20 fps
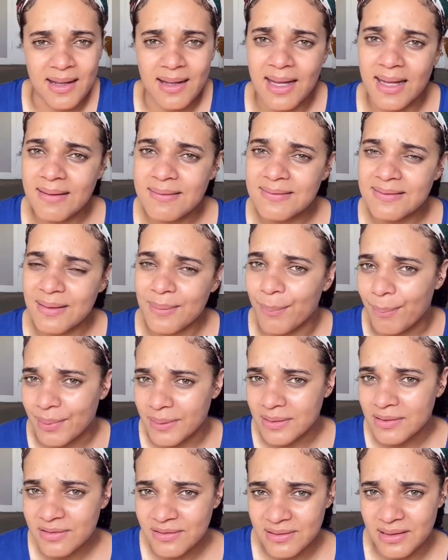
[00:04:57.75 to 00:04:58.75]
had some
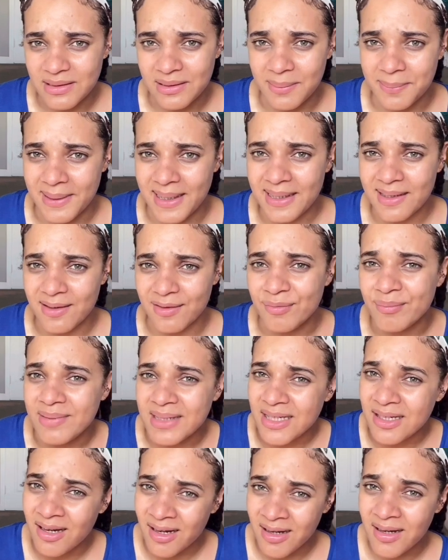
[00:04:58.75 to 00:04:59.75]
bush in the back of
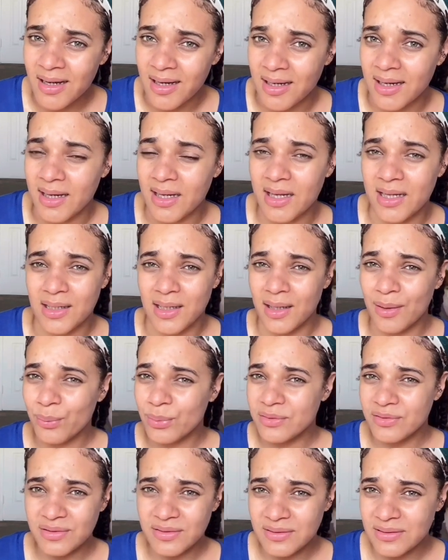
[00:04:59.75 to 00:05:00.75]
my car and I
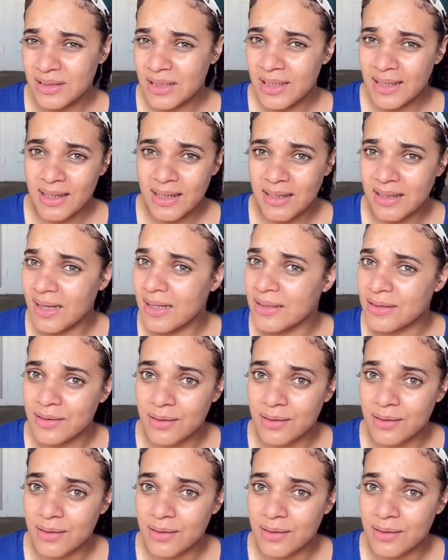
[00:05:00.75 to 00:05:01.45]
was just thinking like,